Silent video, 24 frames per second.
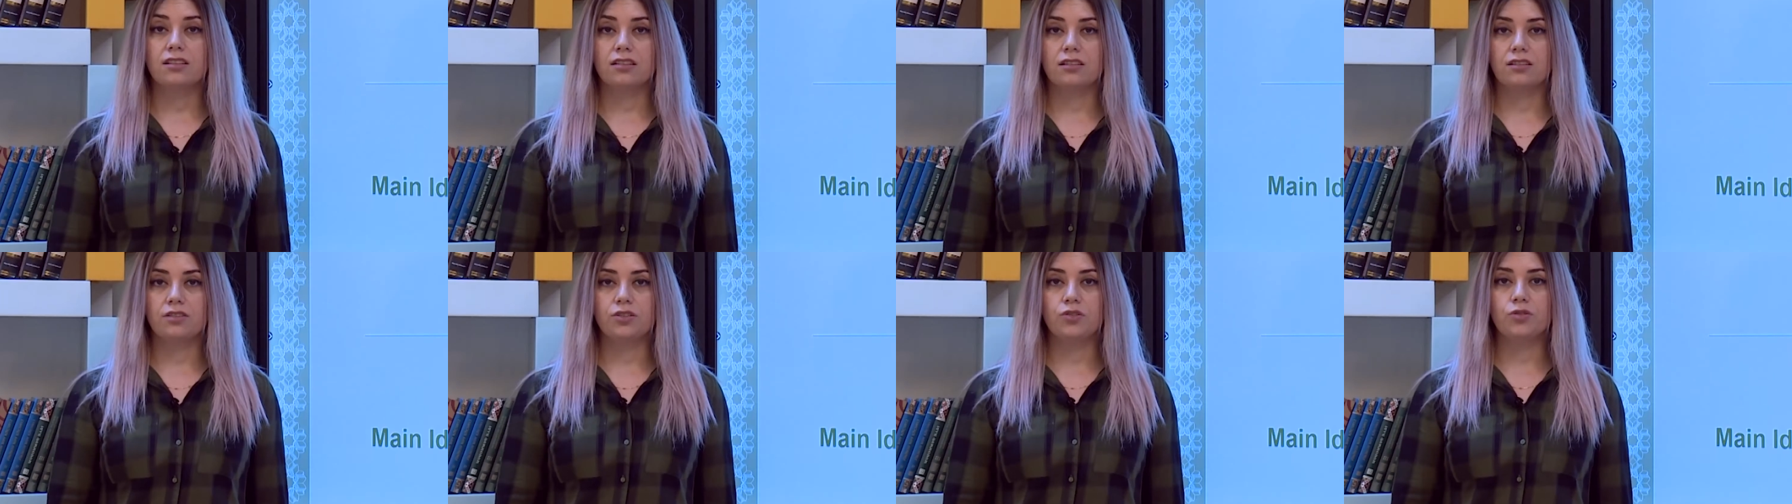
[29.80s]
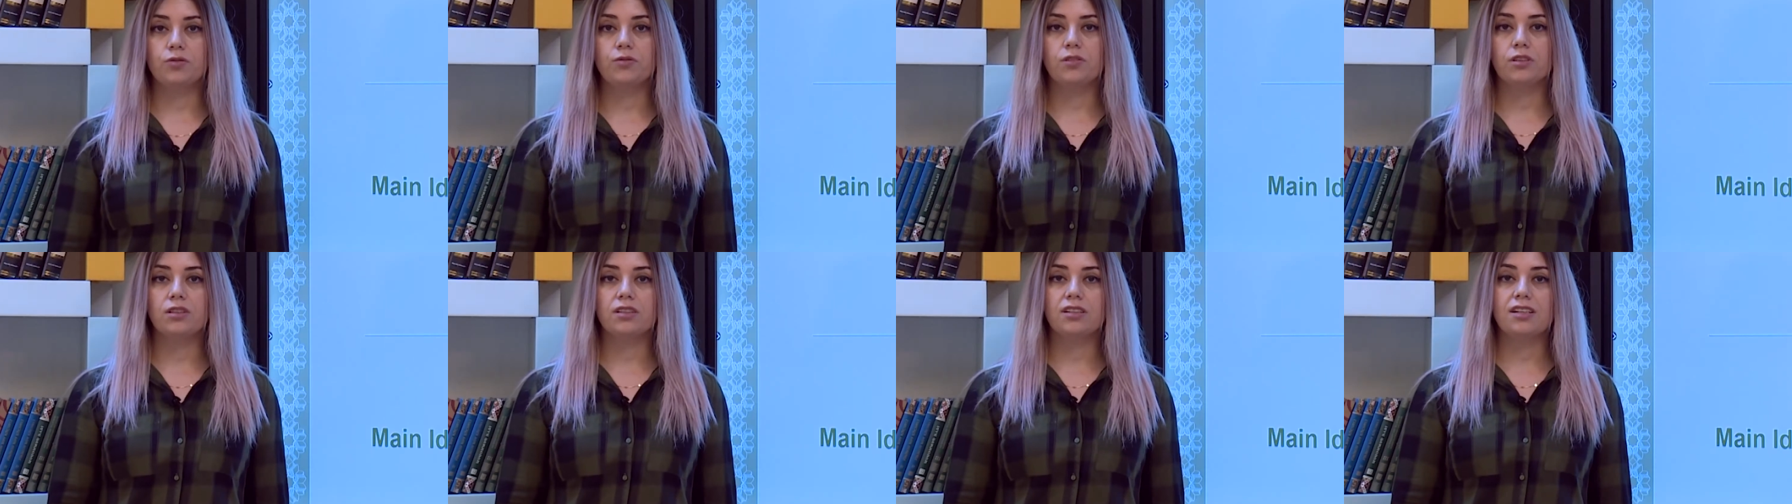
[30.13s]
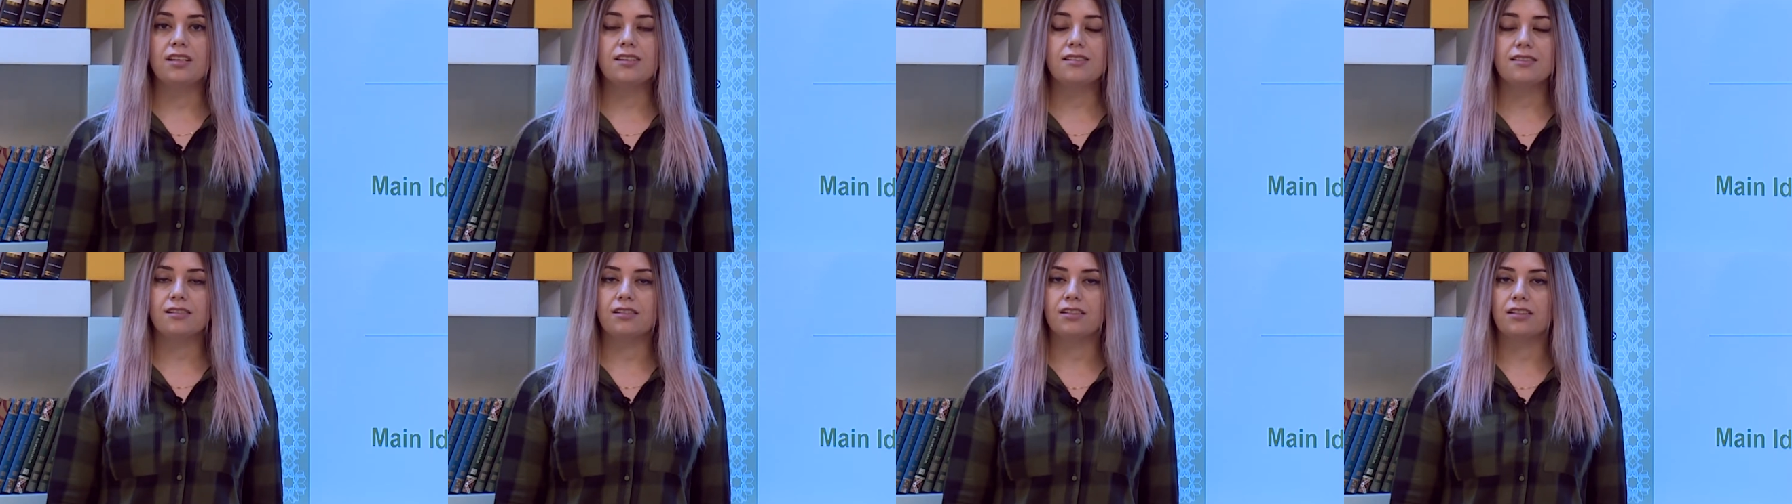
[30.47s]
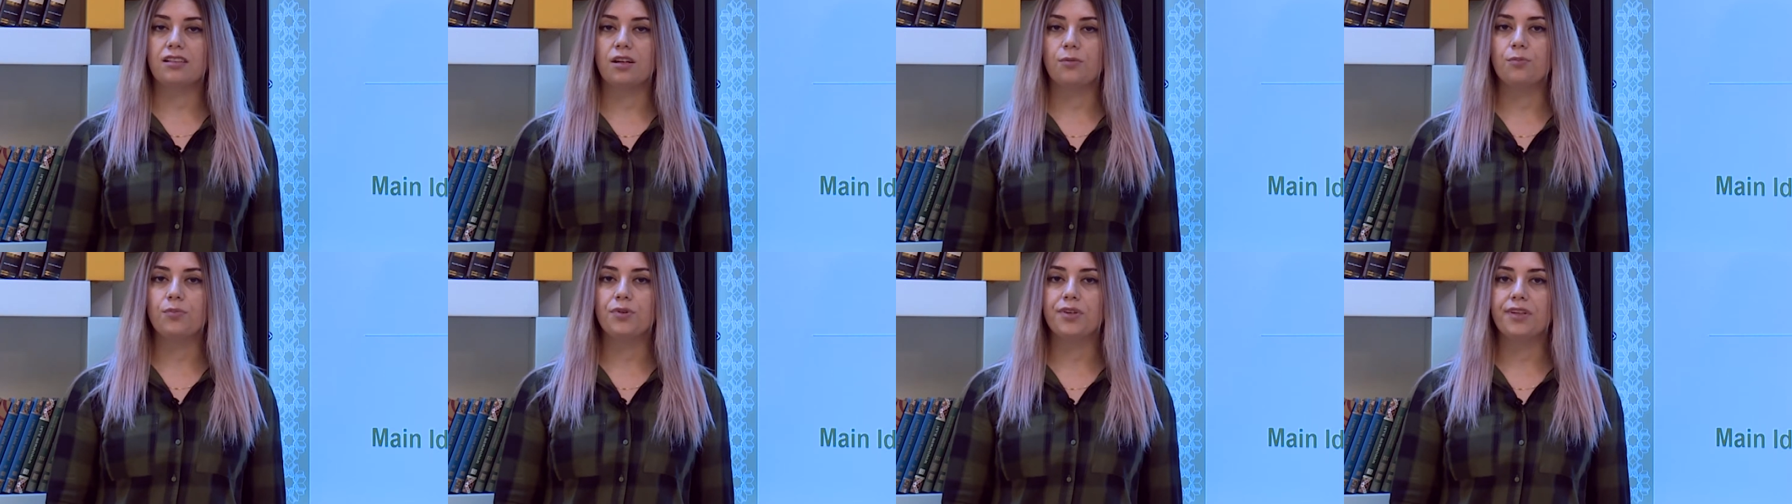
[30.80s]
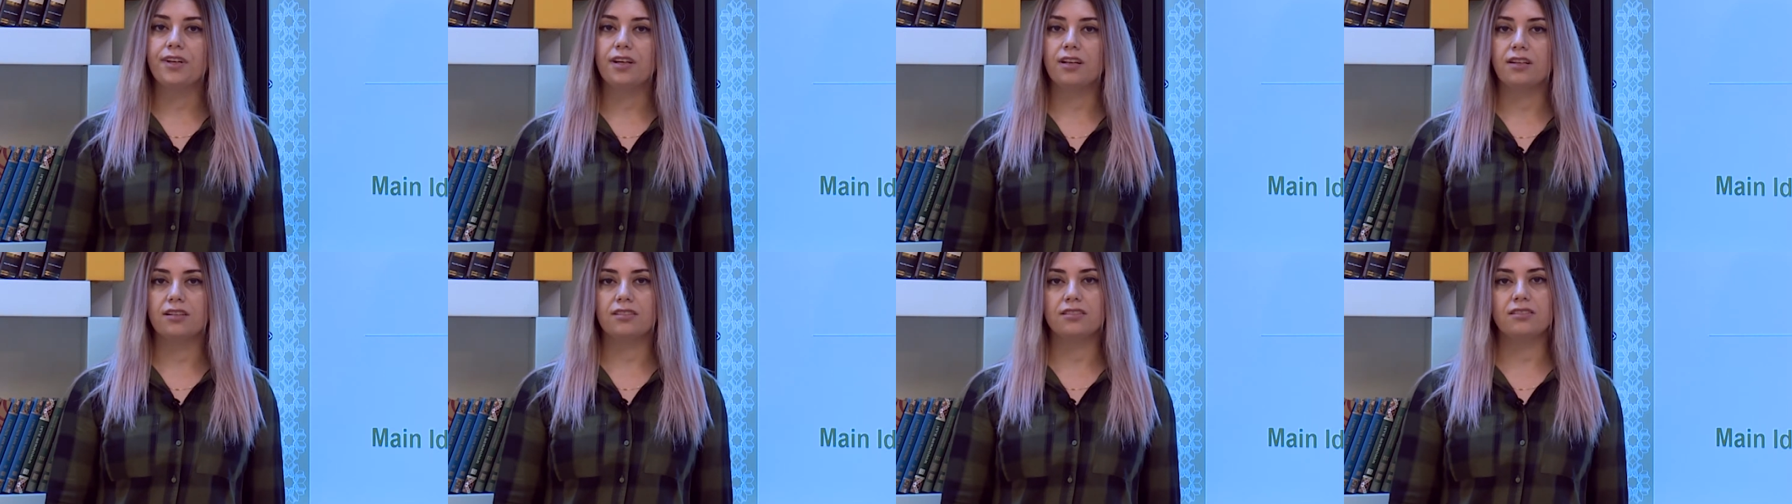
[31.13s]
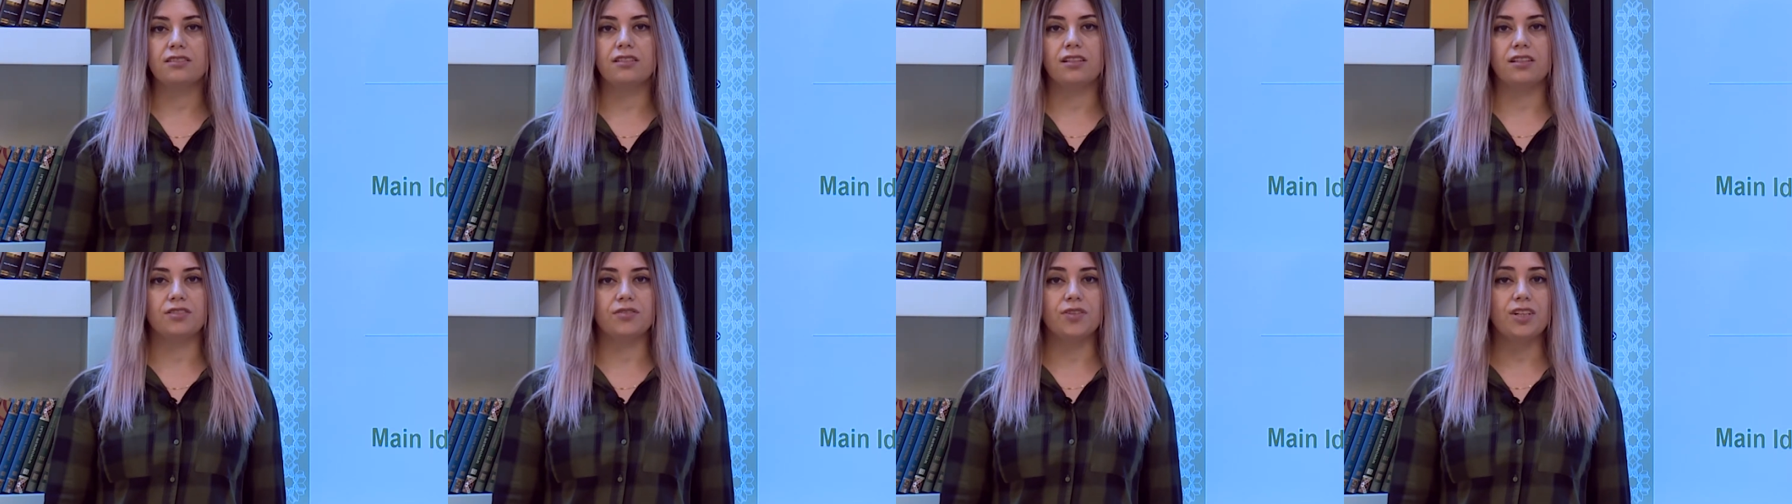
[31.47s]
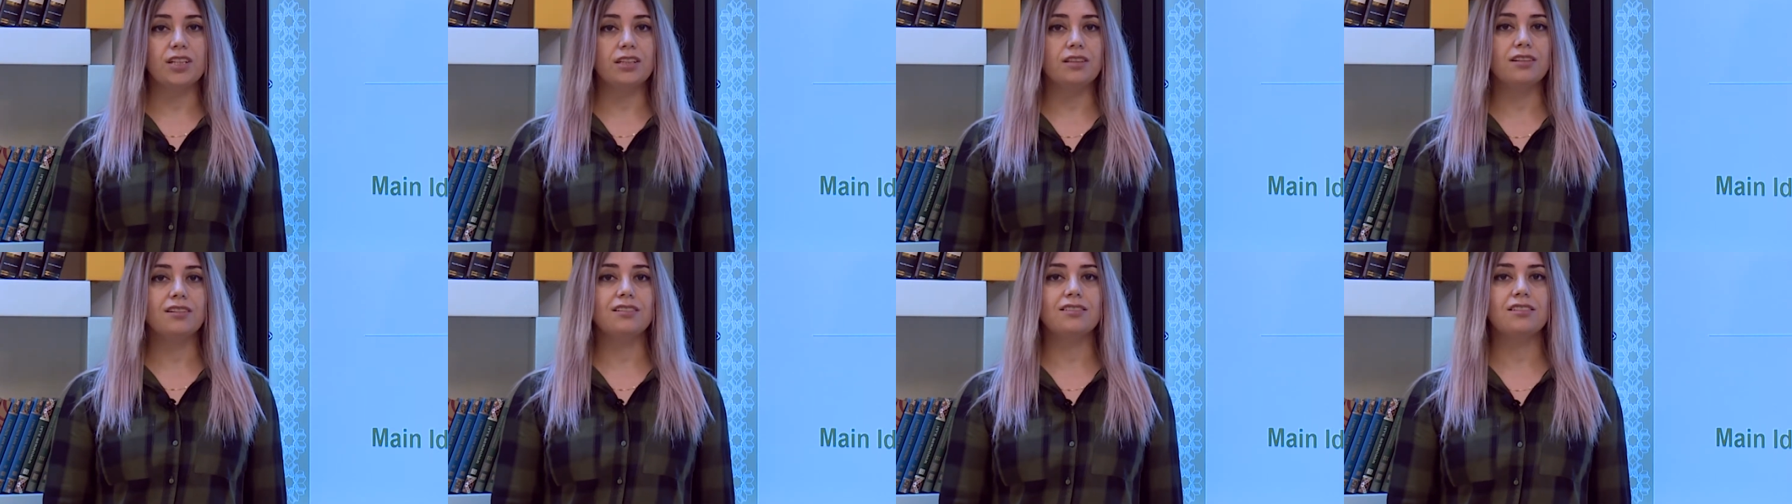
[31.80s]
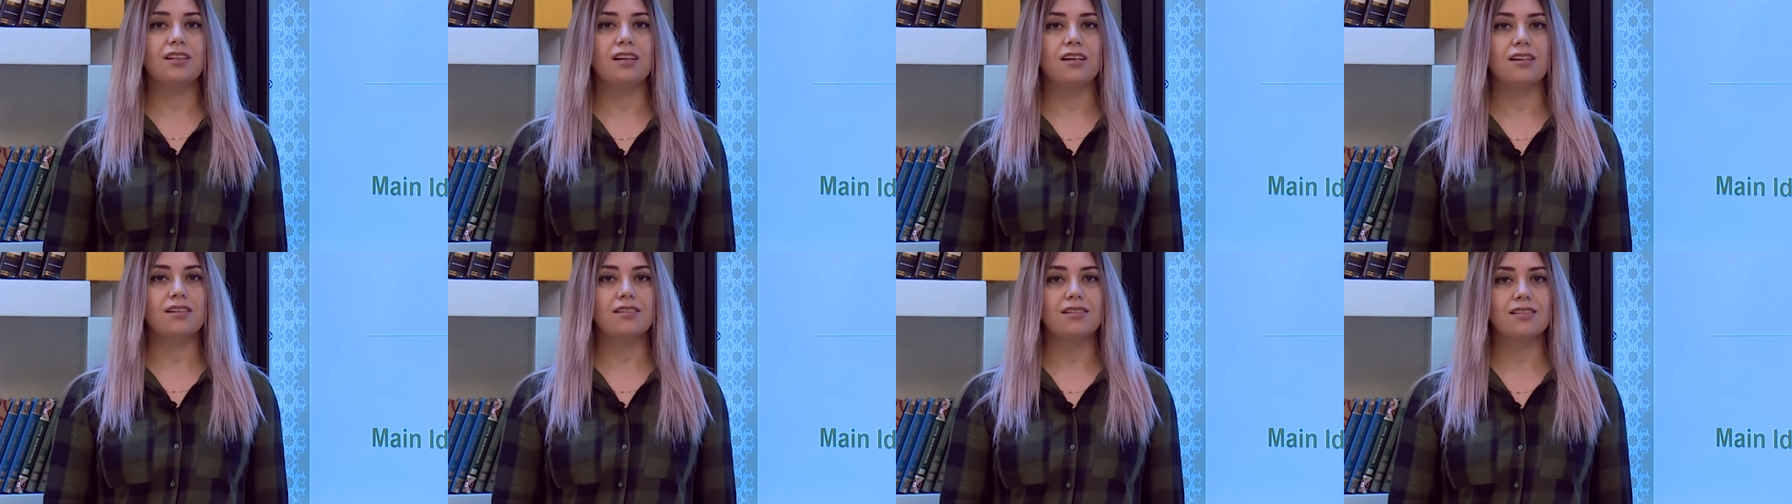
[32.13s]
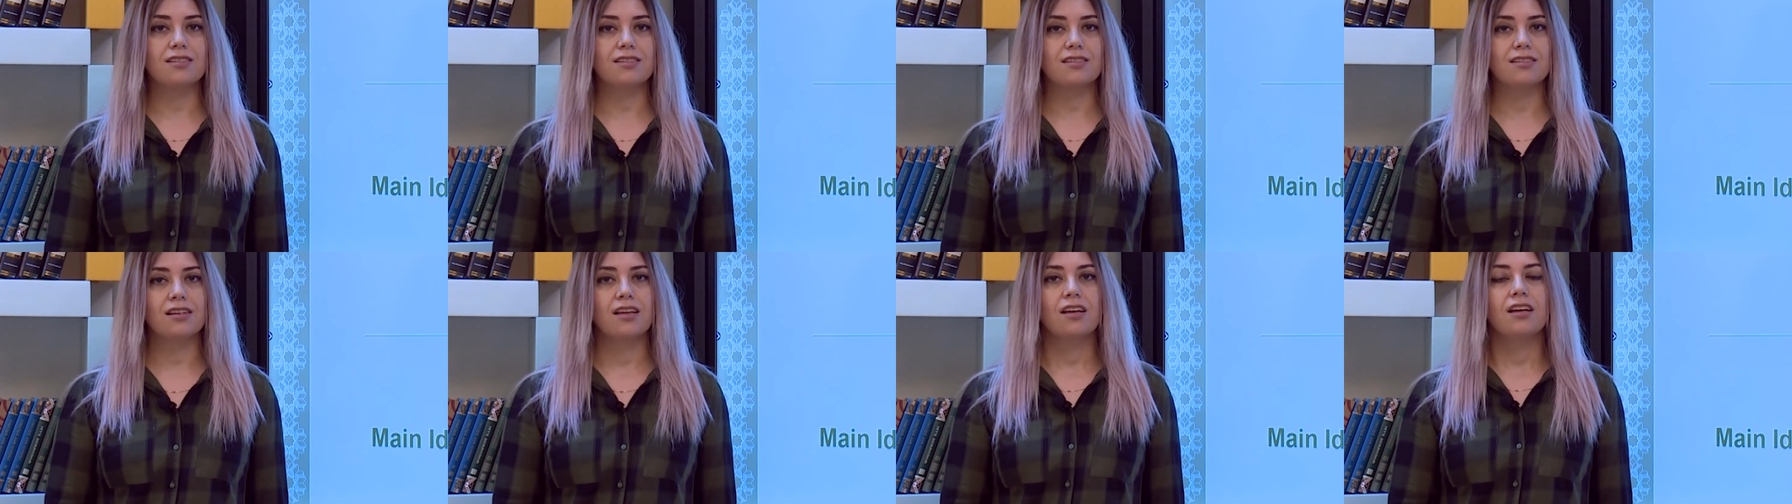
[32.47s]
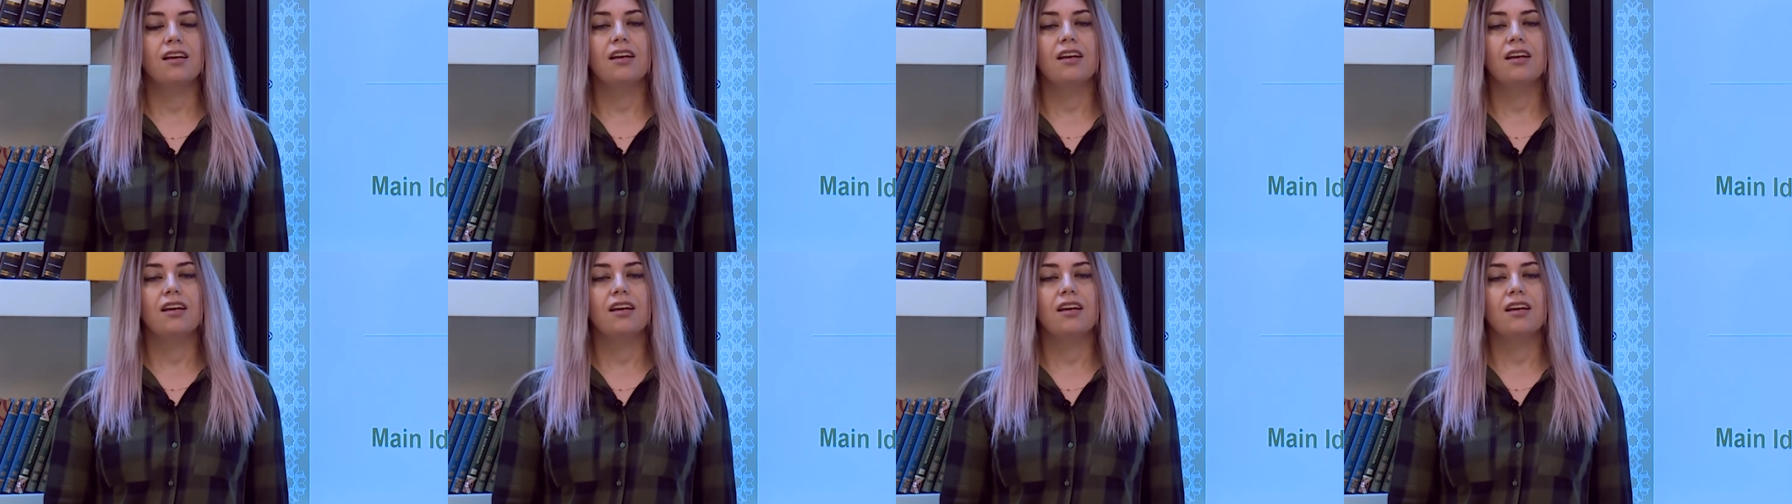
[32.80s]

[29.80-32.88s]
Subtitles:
you will easily comprehend the reading texts